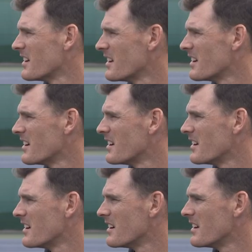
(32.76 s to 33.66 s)

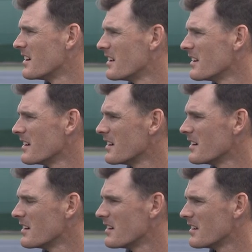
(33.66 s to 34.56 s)

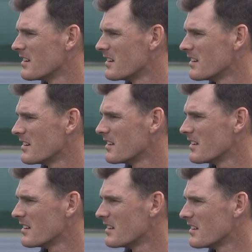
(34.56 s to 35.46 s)

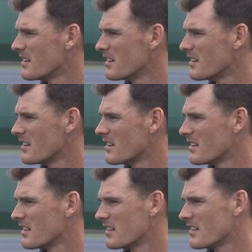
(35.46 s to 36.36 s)
(silent)